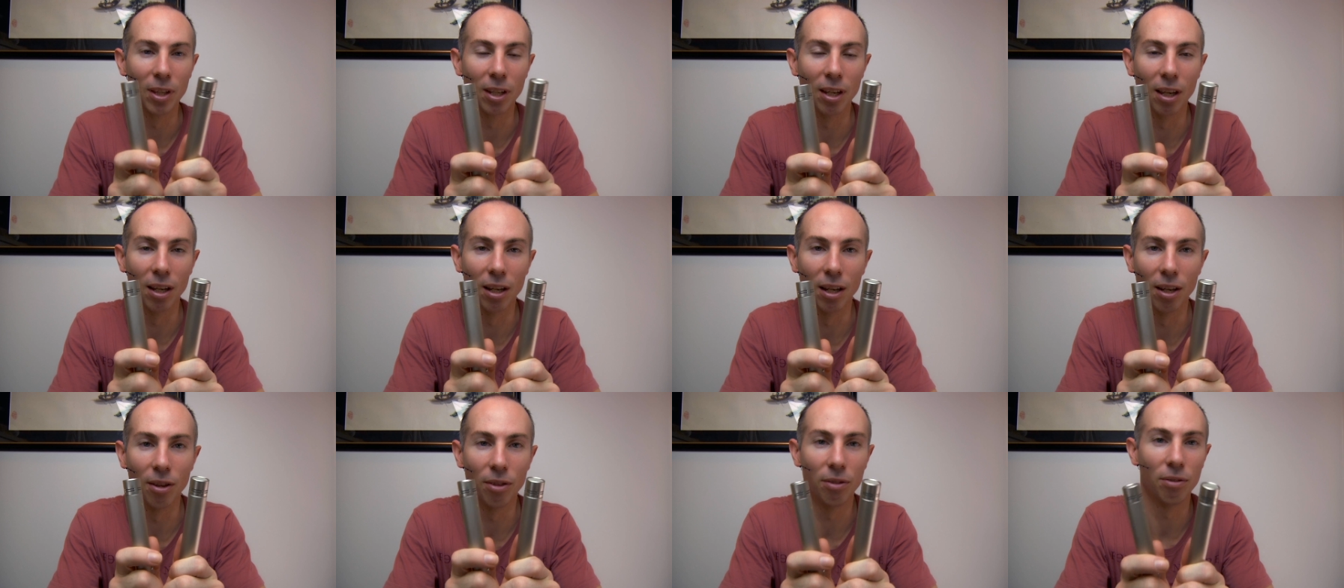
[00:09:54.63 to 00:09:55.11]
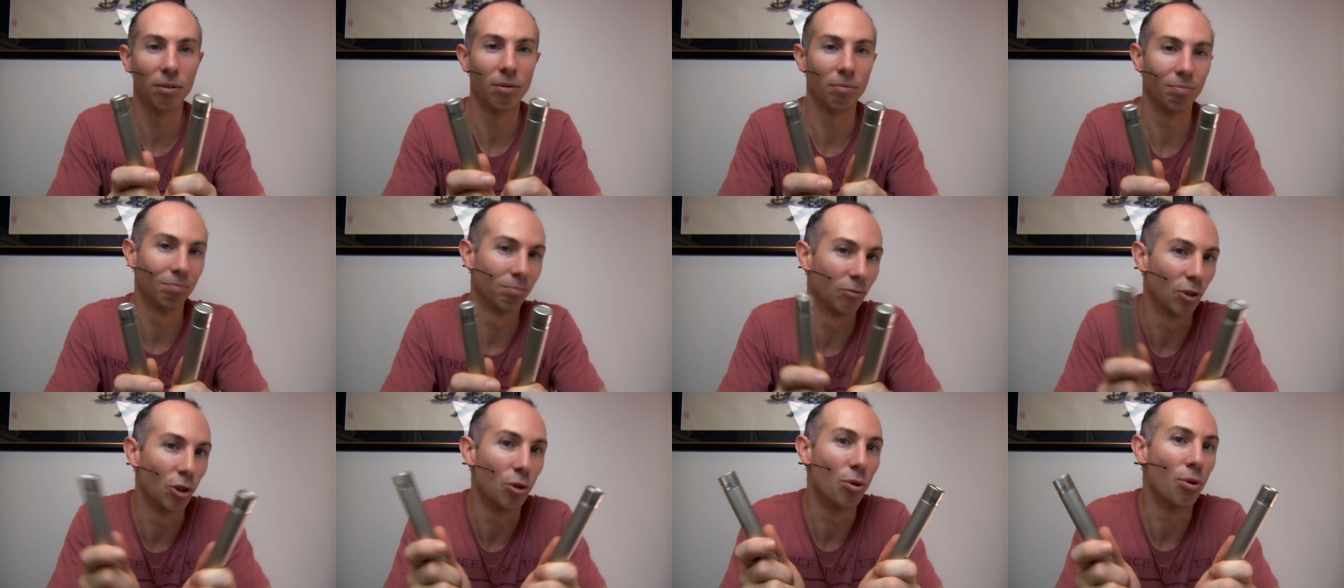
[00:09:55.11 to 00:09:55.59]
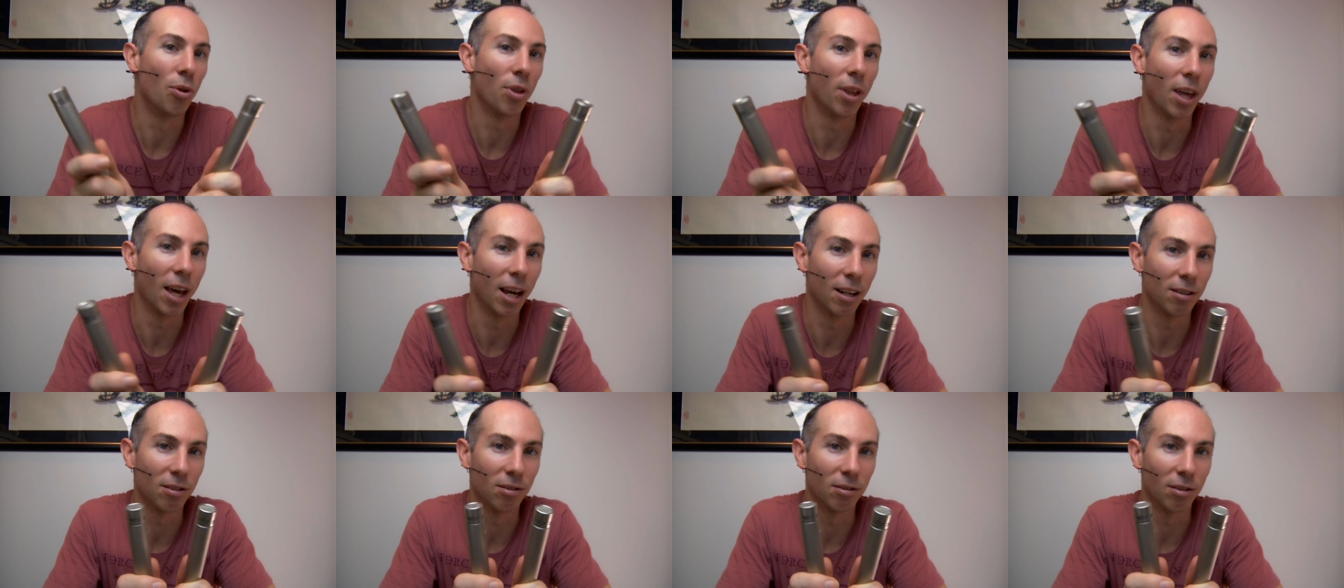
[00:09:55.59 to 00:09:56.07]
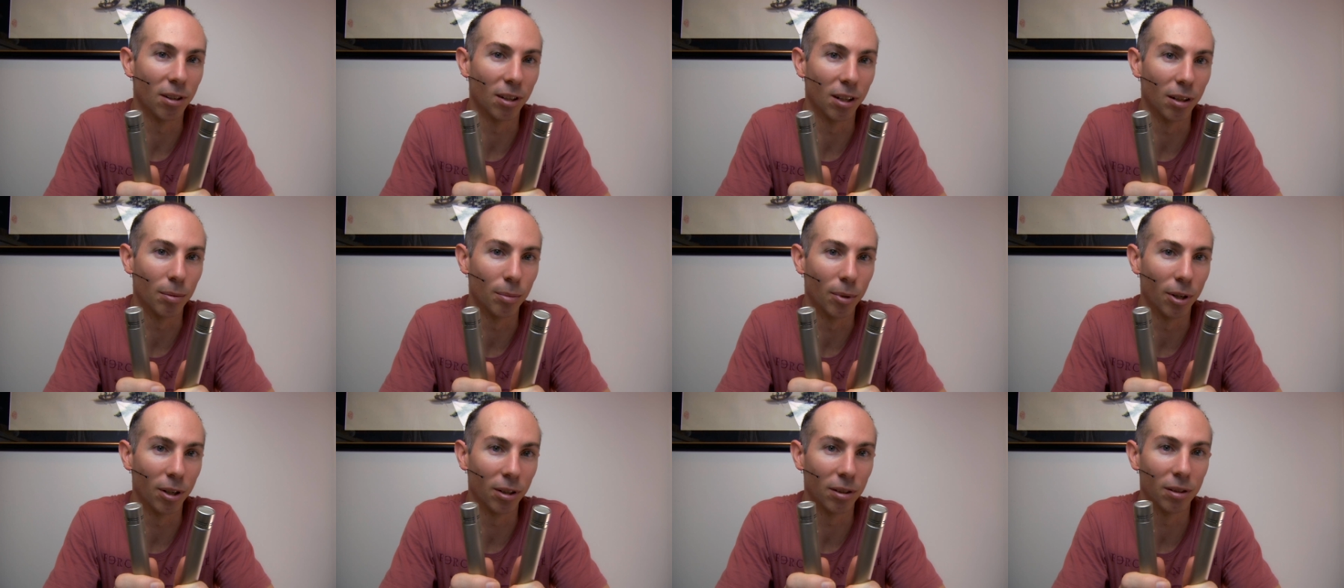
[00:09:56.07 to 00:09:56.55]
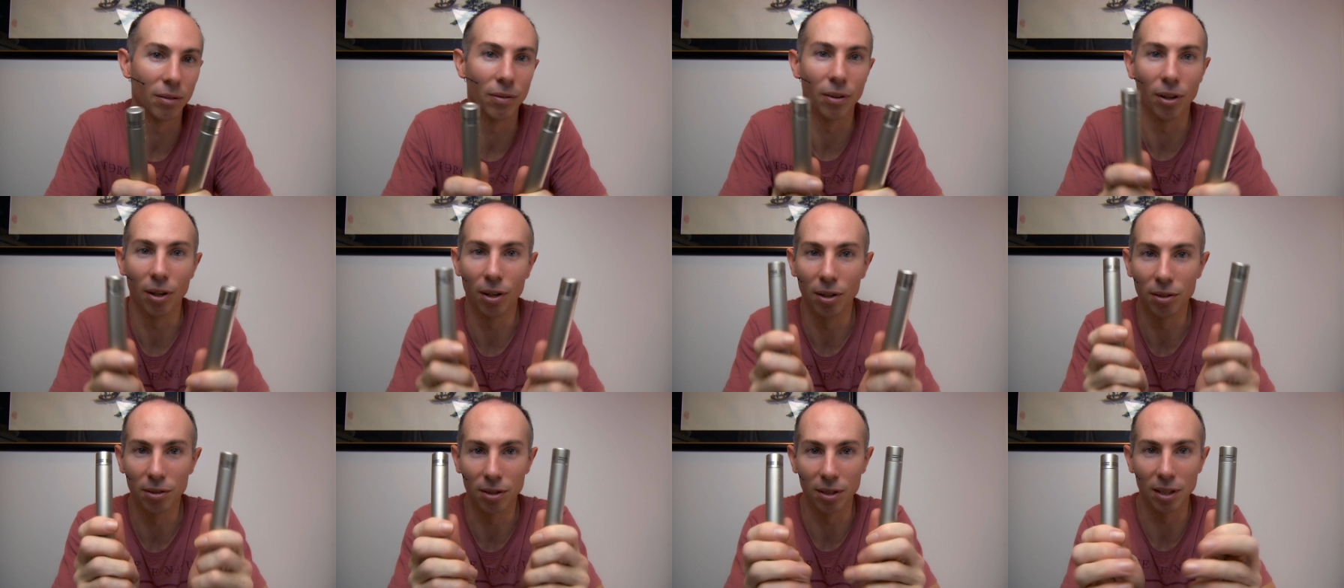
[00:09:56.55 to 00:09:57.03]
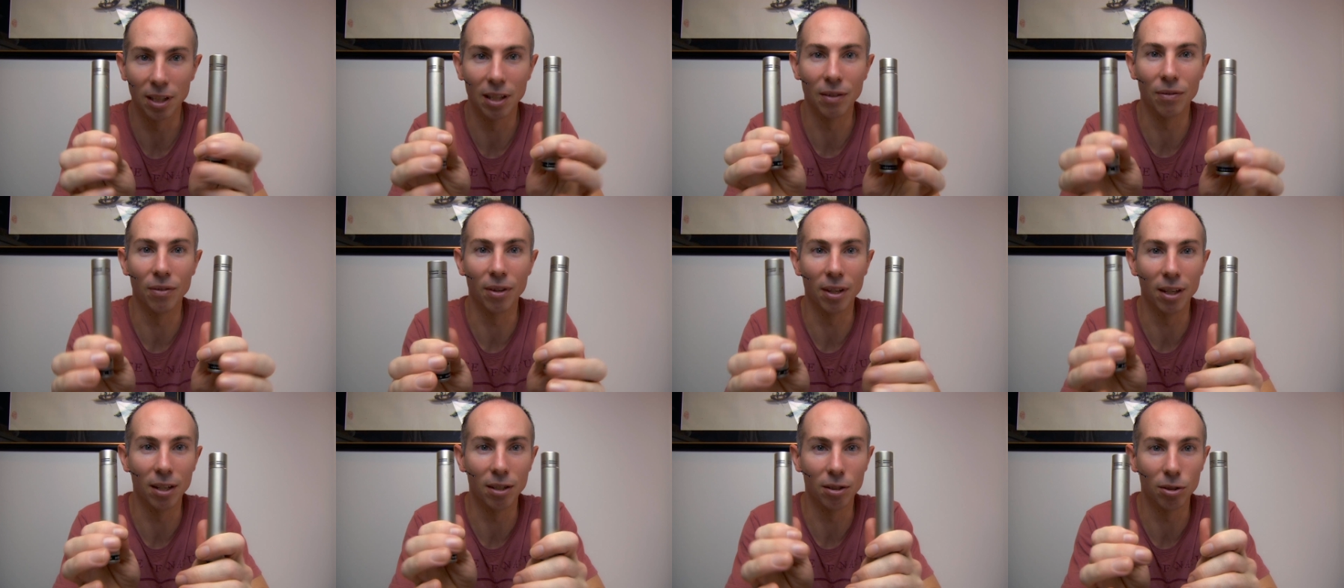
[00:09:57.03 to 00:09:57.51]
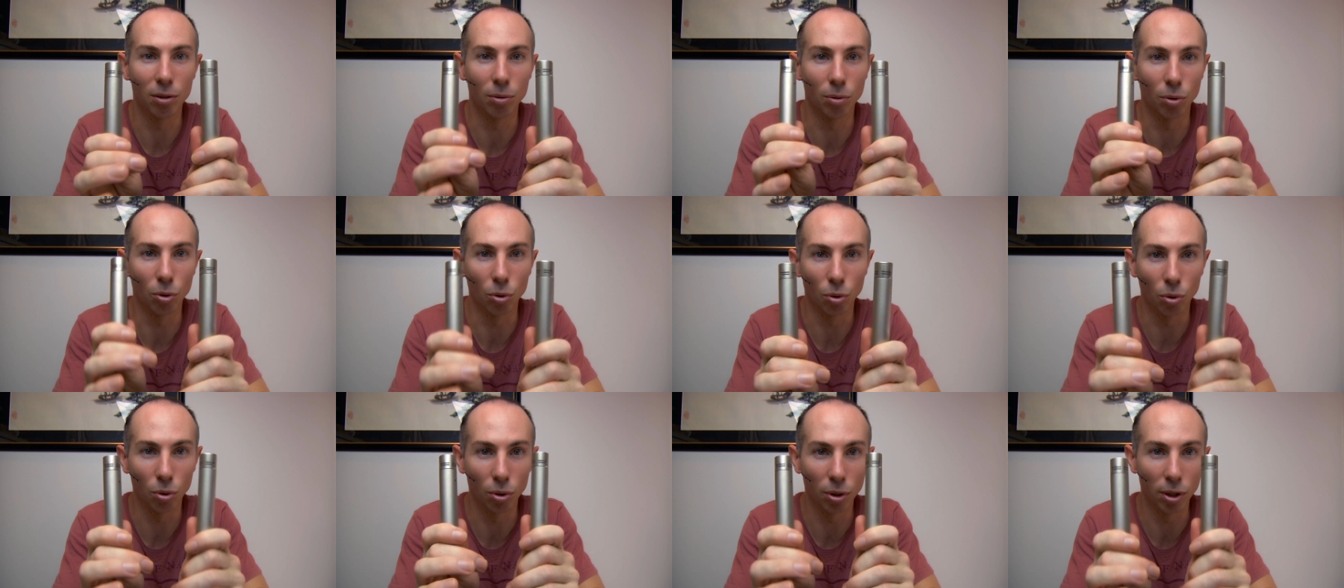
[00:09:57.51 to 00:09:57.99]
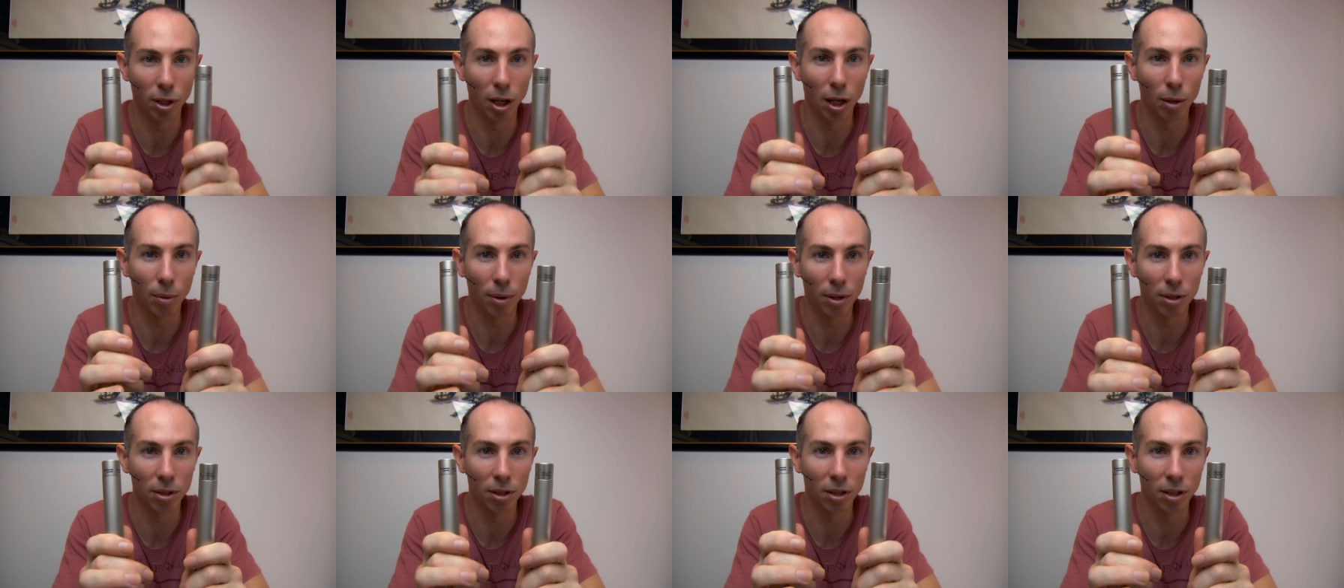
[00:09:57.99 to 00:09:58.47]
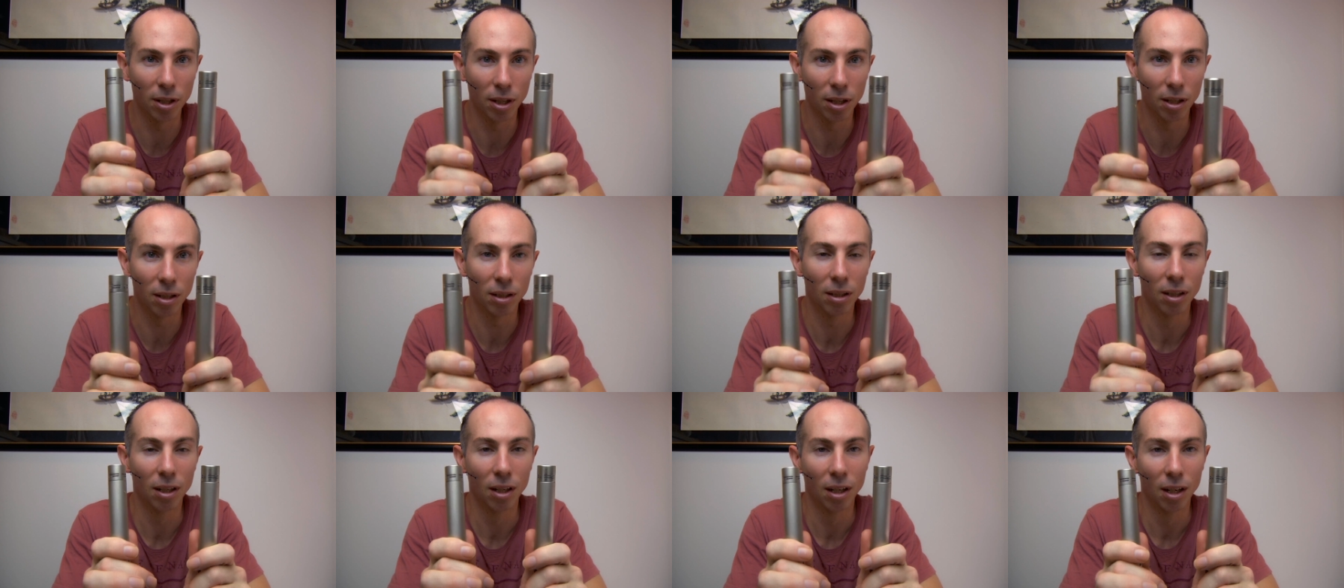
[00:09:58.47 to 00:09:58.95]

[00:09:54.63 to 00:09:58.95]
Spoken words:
$2,000 microphones and give these to an audio engineer,